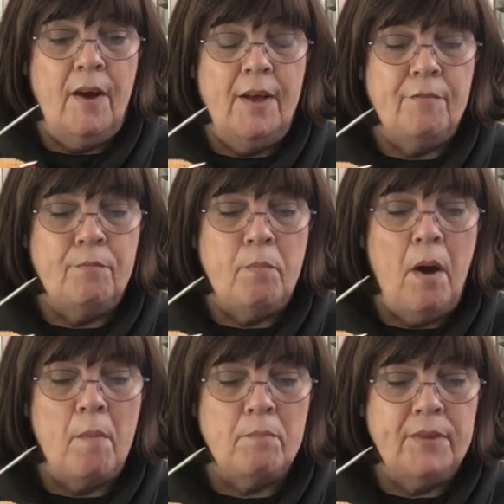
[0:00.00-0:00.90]
I've
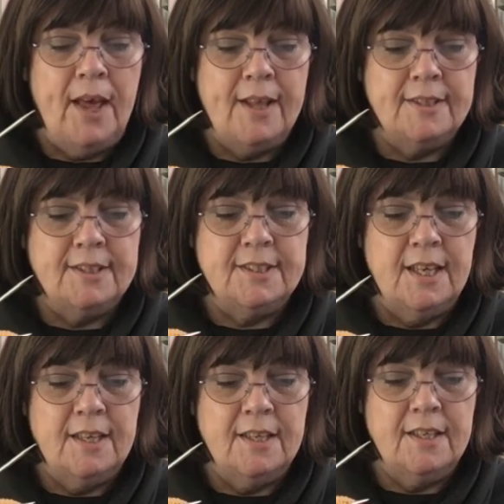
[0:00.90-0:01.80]
popped that
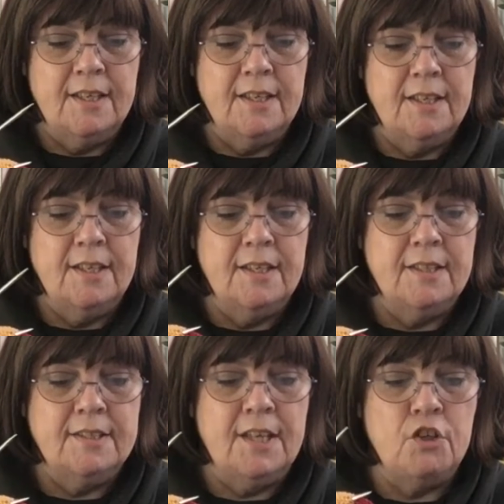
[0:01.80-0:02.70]

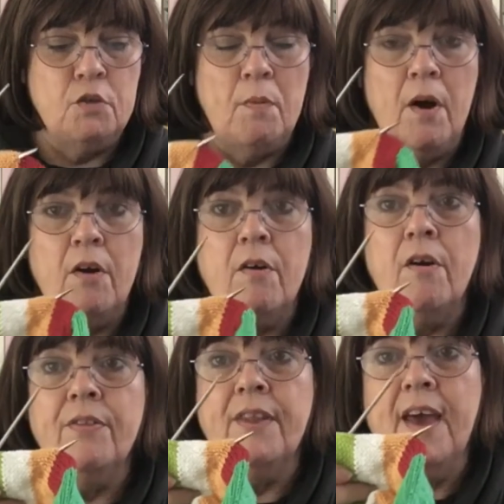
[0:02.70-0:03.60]
stitch marker
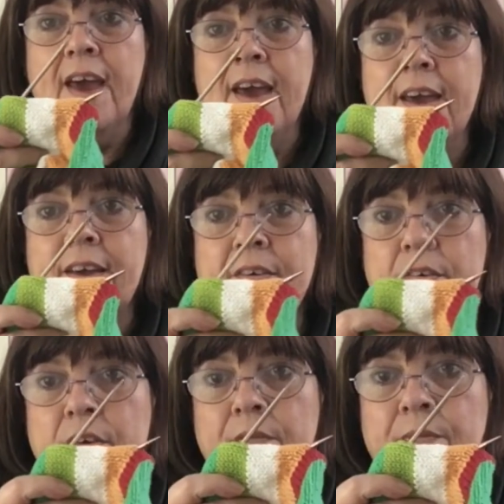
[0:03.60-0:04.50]
on there
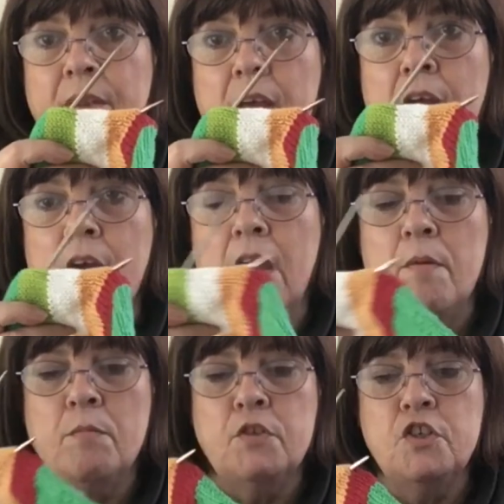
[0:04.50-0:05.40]

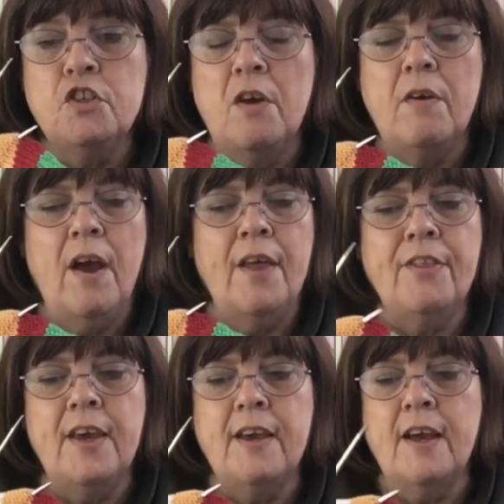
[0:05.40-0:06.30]
to show you. I
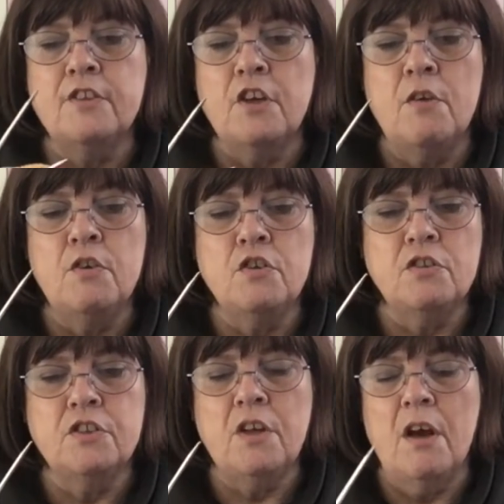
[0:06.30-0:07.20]
think I'd only
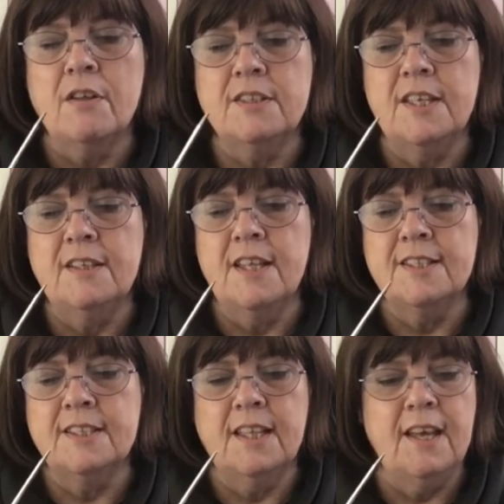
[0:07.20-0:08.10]
just started this
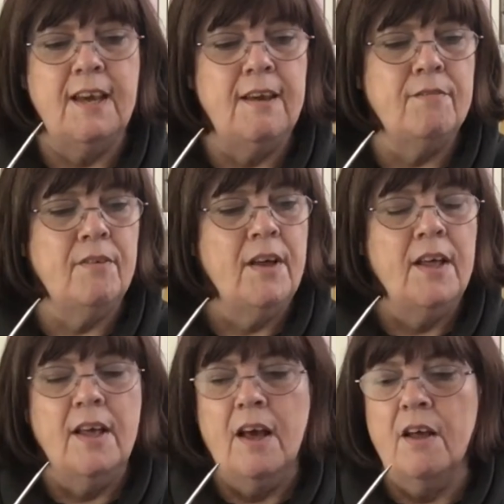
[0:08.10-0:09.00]
sleeve
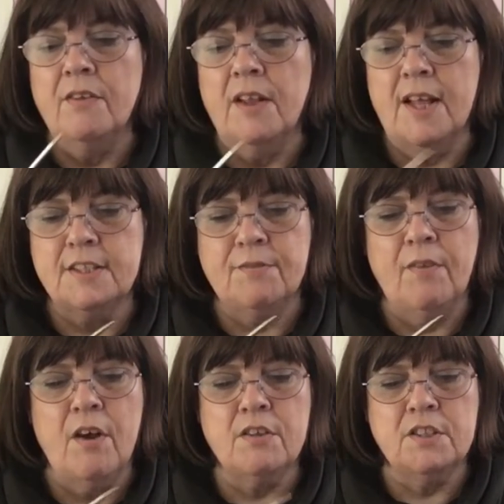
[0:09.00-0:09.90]
on the last
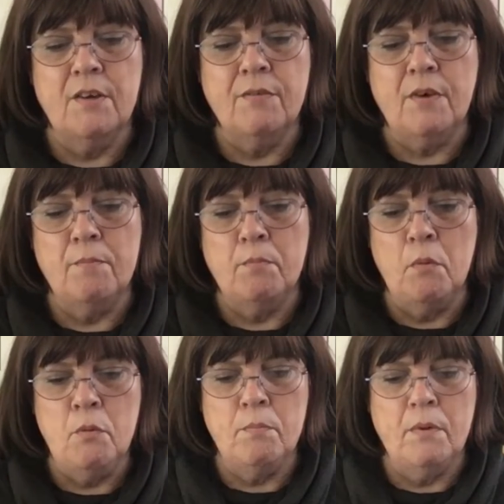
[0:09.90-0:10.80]
vlog, so I've
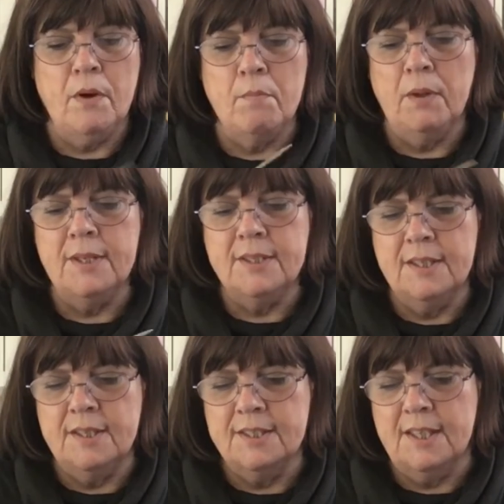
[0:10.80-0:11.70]

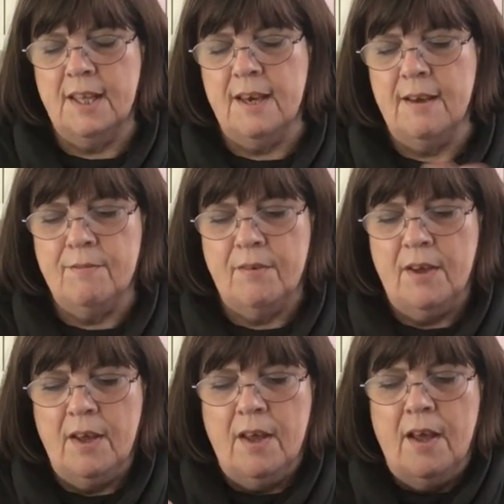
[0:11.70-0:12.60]
completed the sleeve
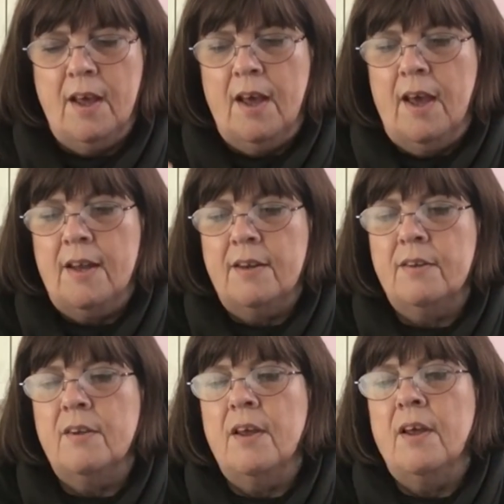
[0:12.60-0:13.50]

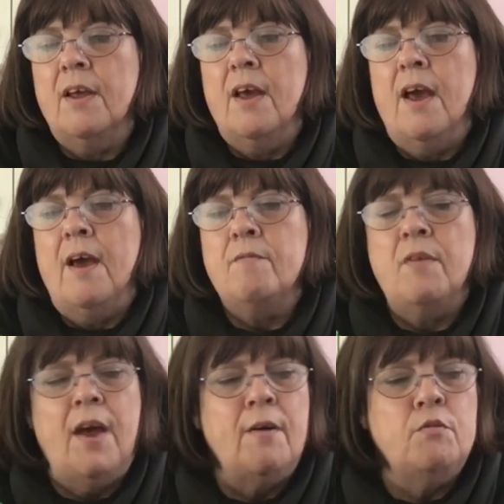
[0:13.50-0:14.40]
and I've
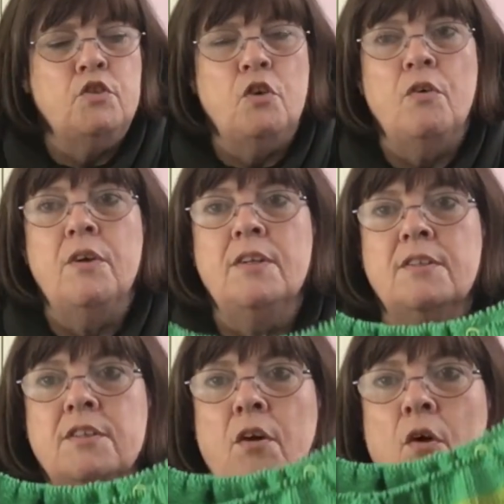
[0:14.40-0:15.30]
now
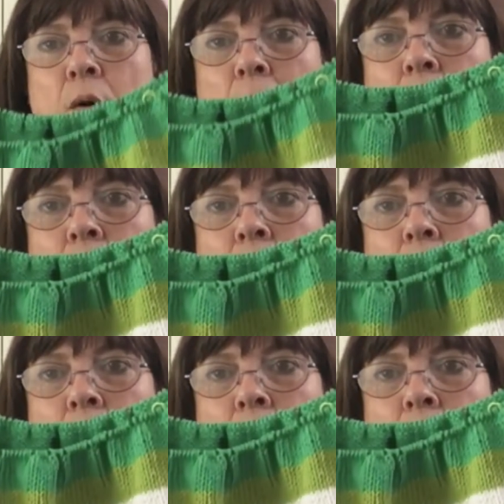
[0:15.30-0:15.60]
joined up.